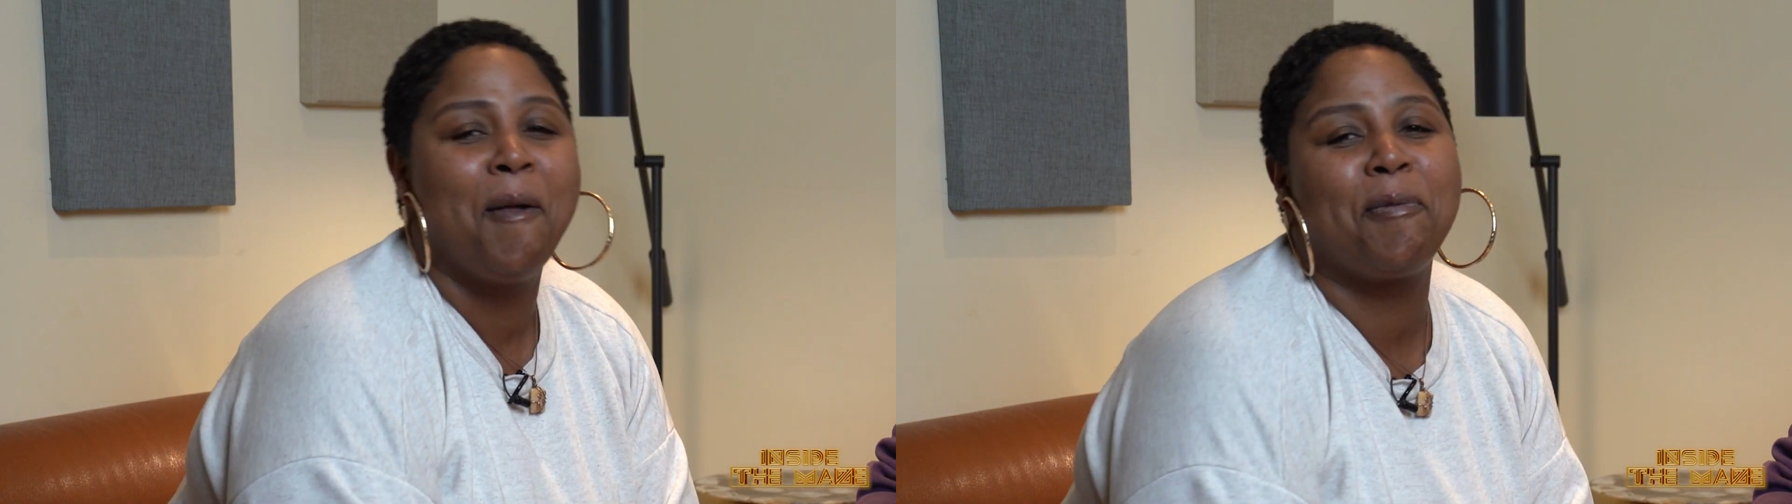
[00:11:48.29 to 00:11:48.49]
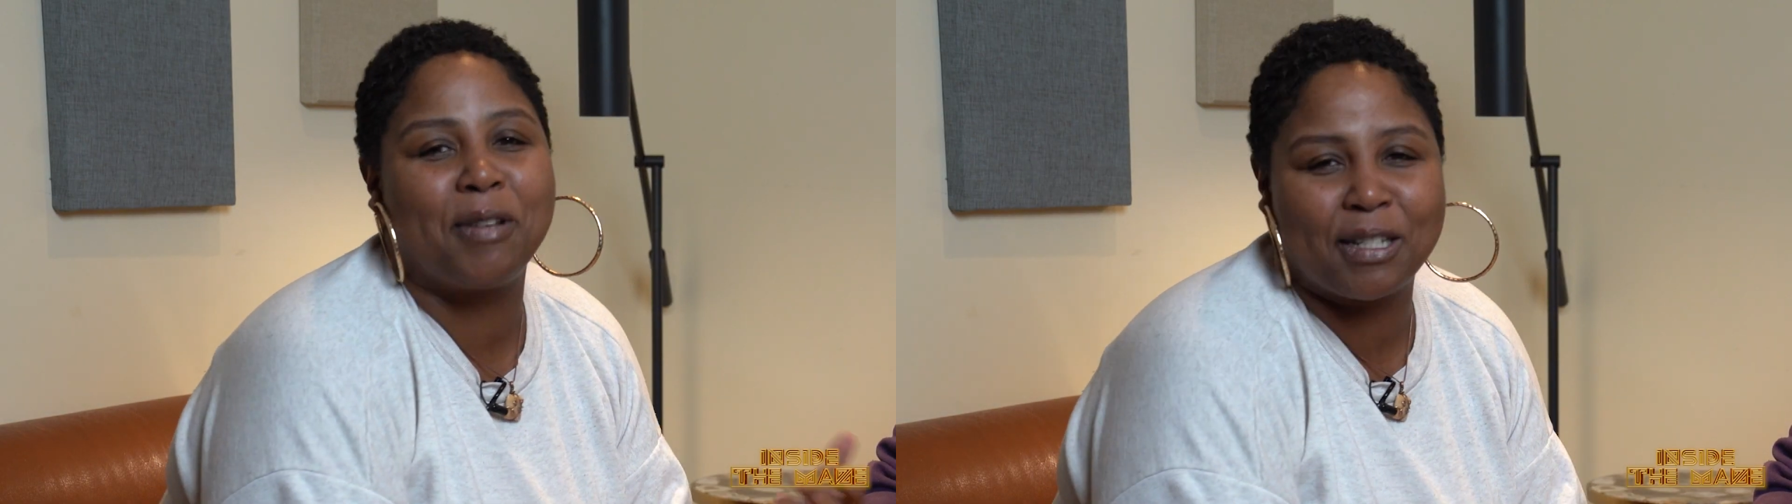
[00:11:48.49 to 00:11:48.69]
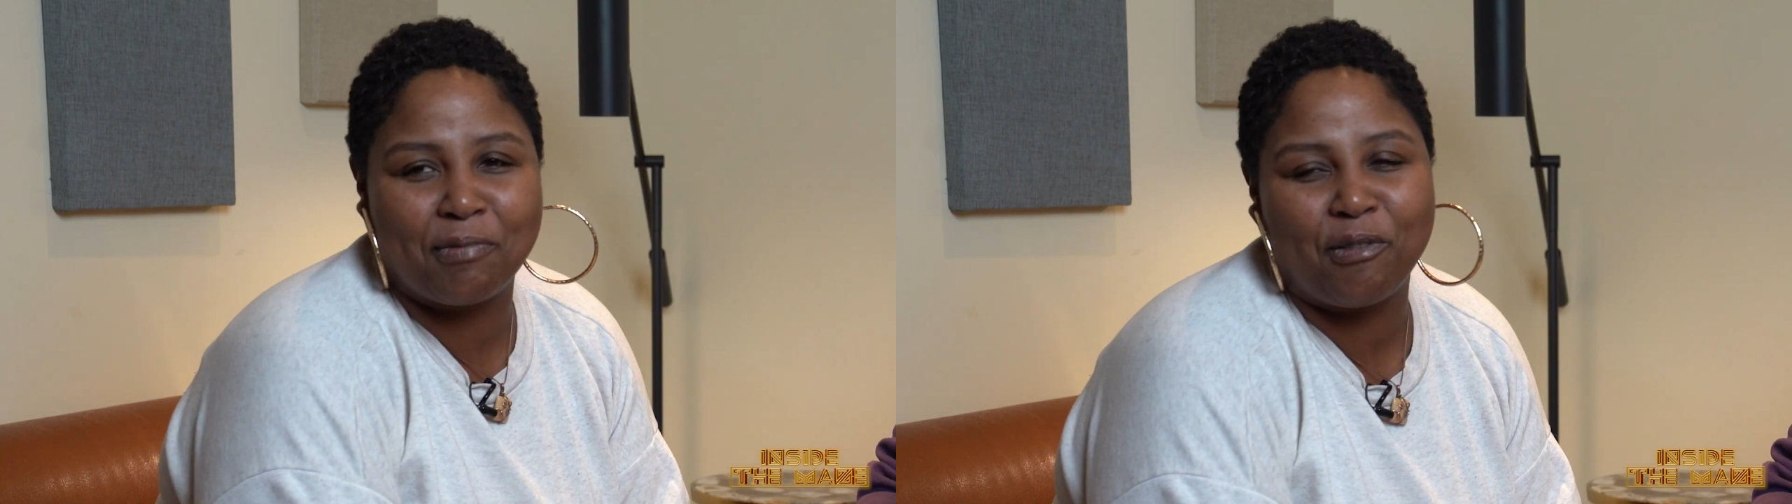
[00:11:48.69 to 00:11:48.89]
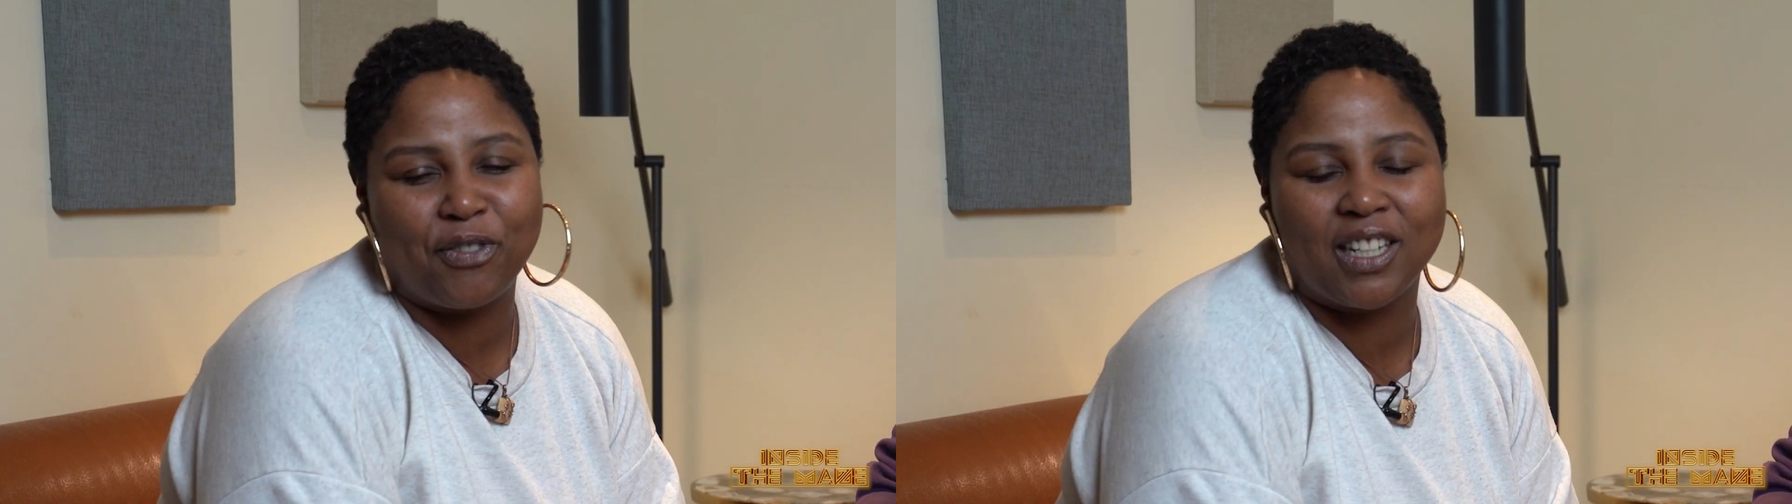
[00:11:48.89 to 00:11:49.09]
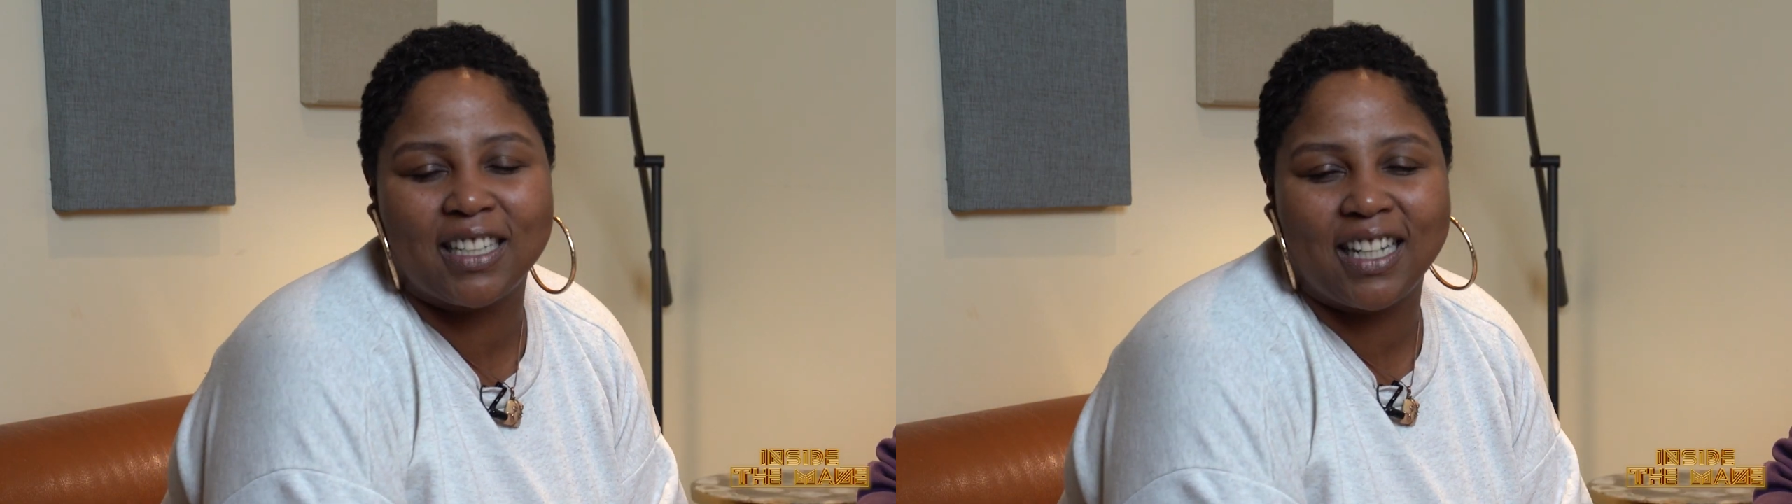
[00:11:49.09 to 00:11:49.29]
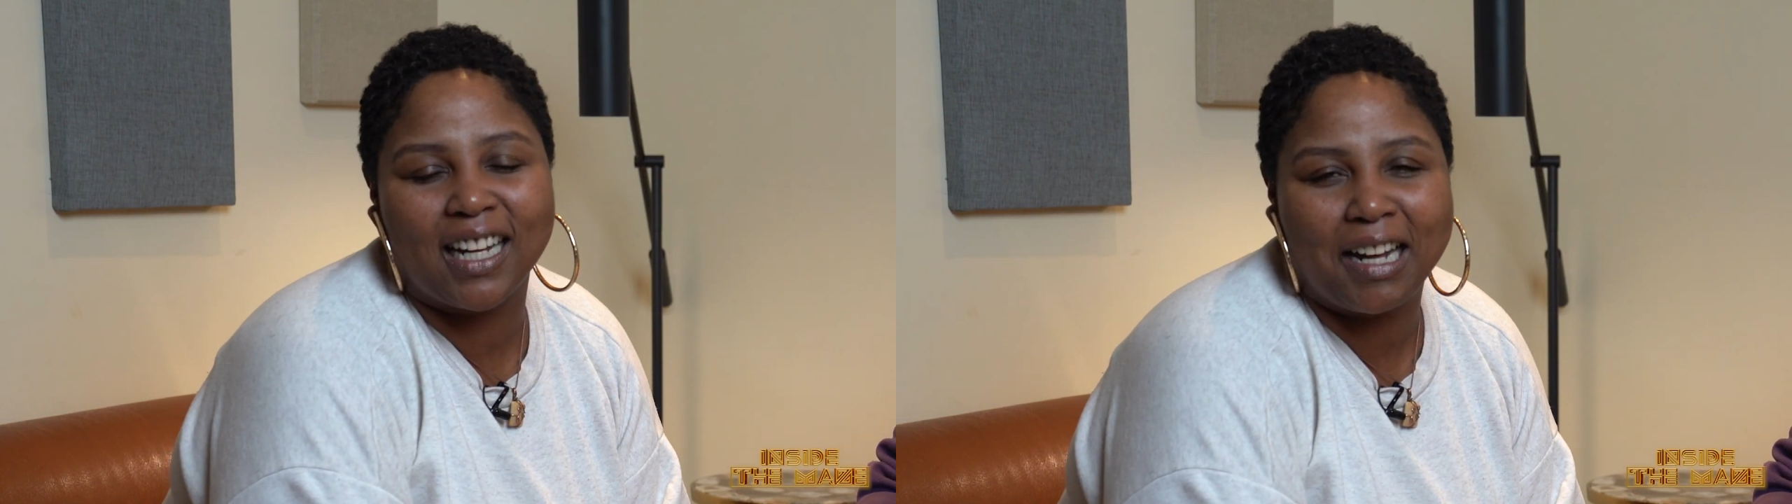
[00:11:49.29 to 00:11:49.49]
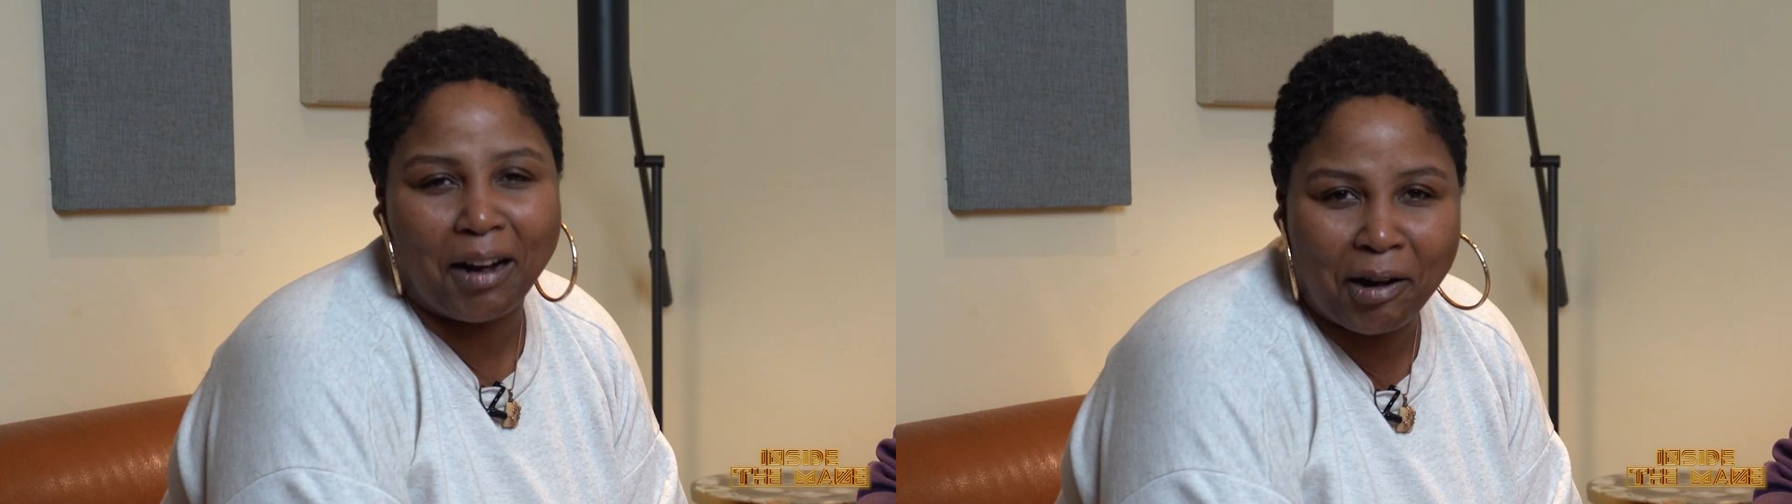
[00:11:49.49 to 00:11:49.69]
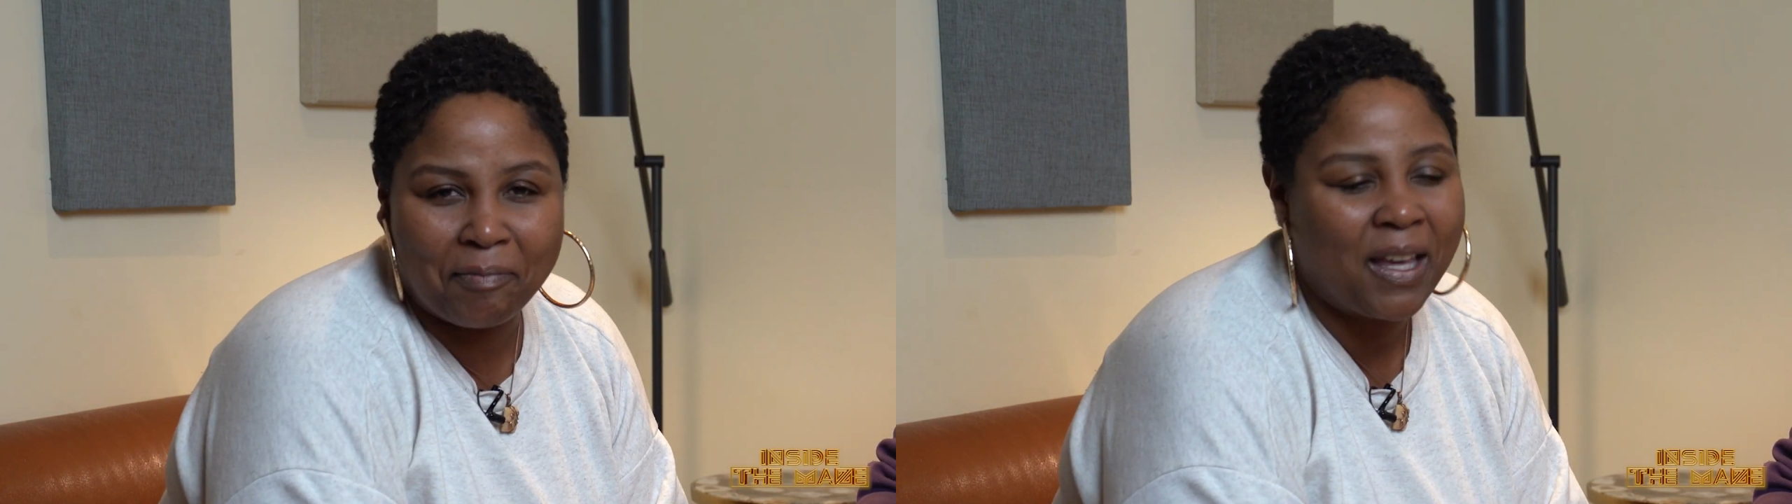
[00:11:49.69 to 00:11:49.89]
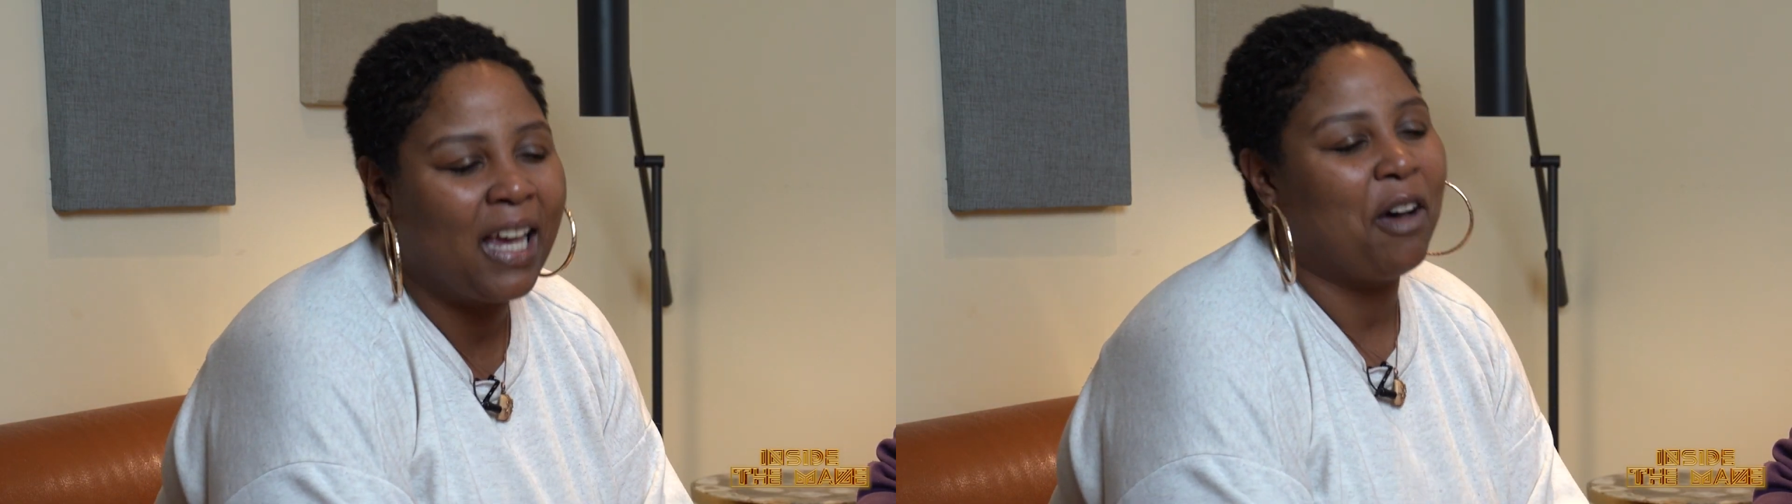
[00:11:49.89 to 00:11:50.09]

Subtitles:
MismoFilla.com.